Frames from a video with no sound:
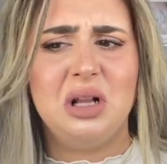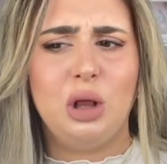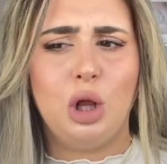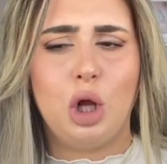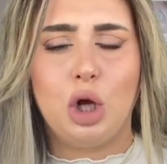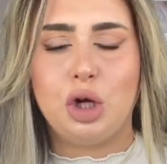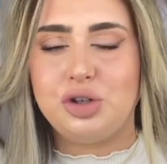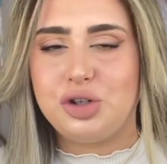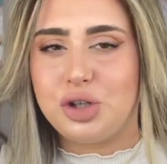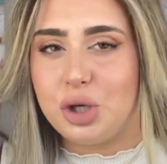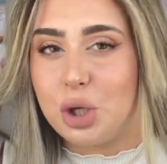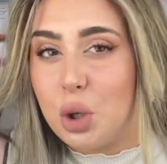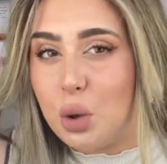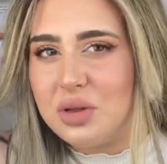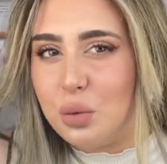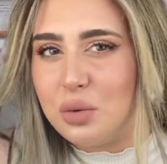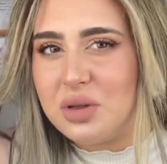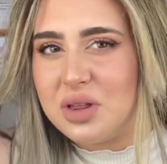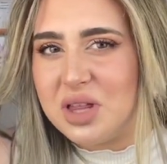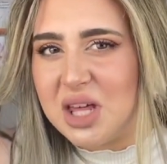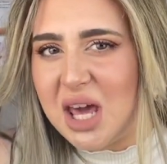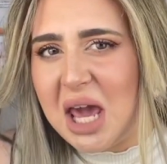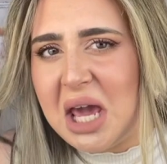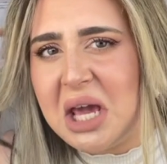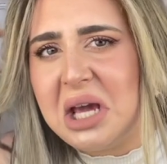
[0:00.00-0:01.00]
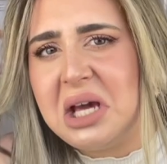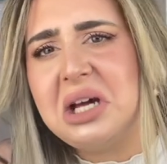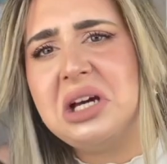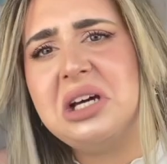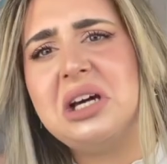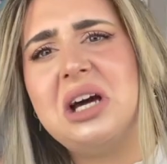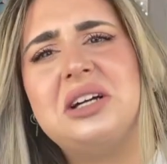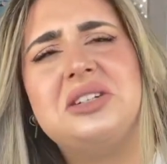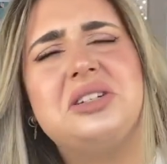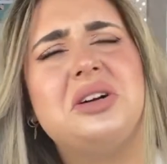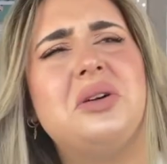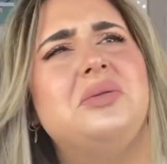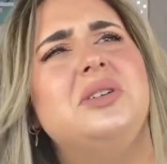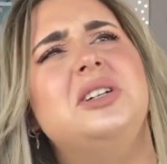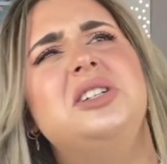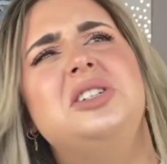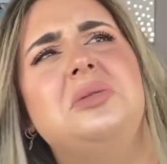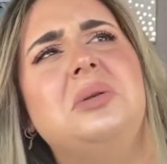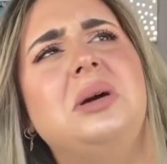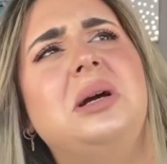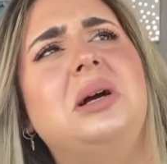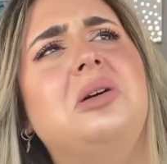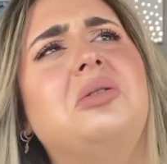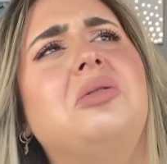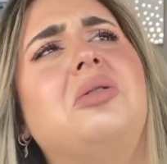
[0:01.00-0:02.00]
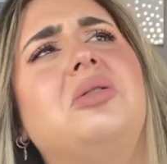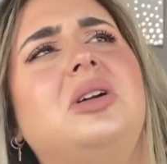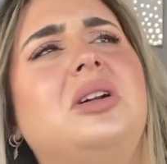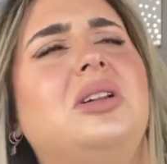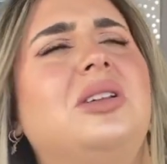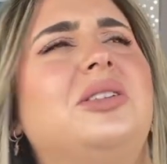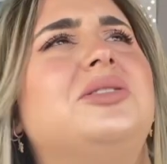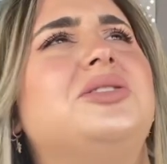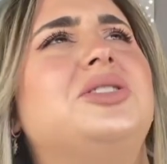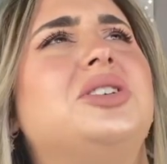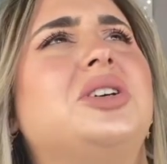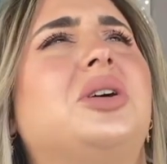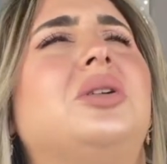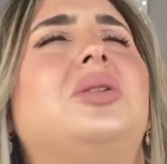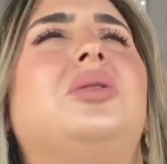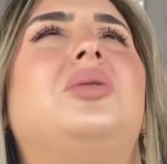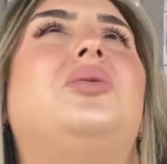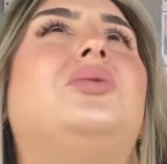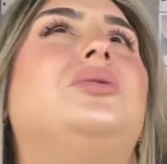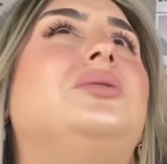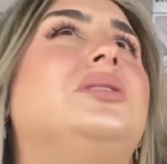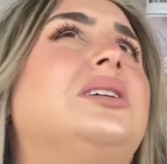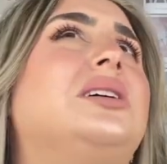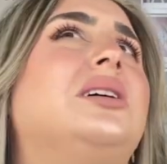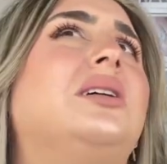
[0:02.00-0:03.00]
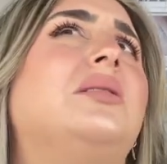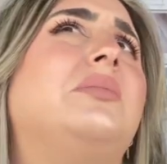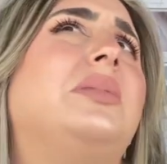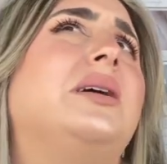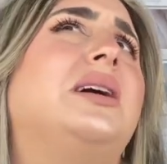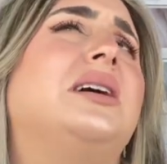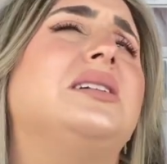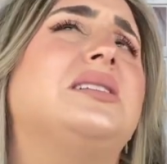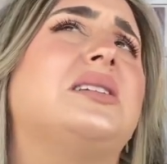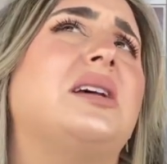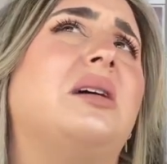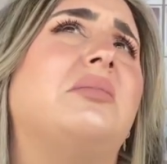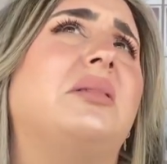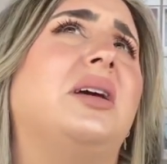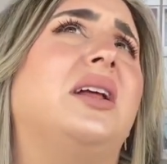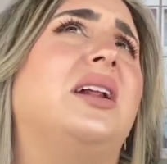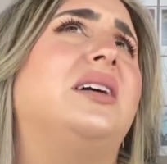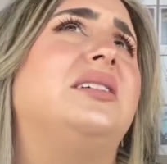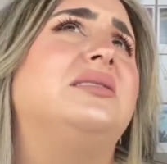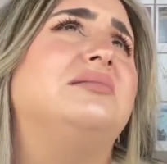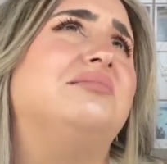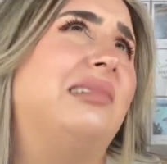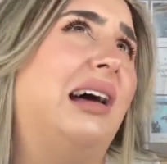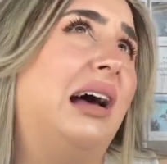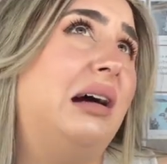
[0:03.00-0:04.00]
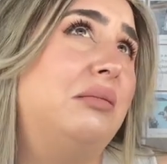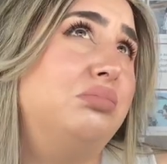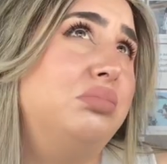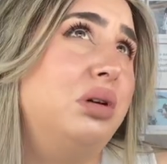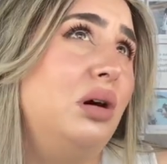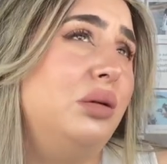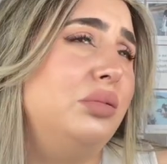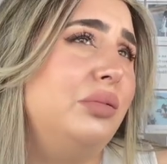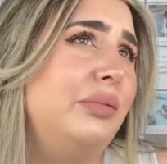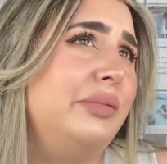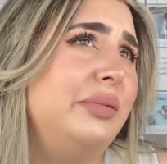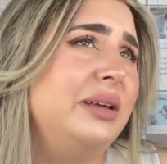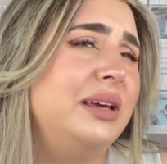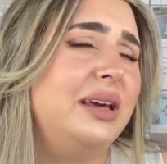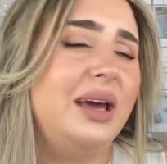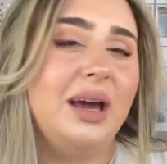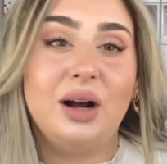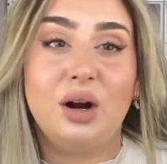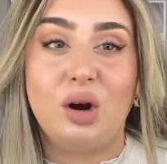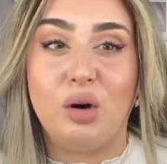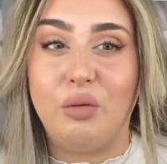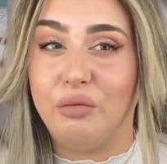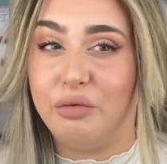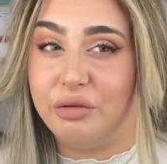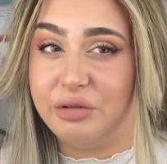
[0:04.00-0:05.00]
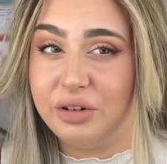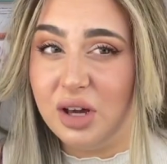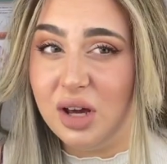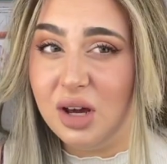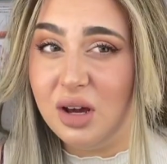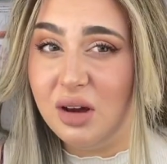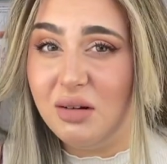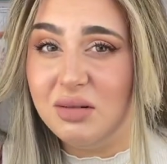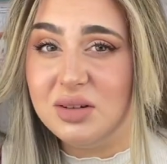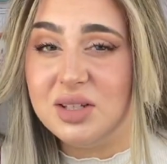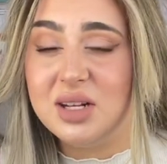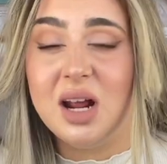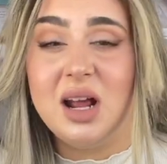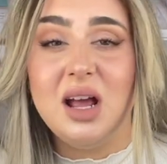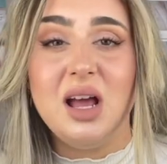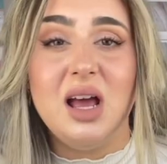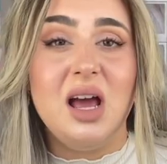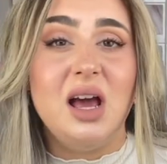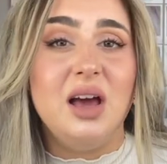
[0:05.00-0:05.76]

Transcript: logical thing. I don't want to do it in chronological order because, I mean, I'd probably get confused.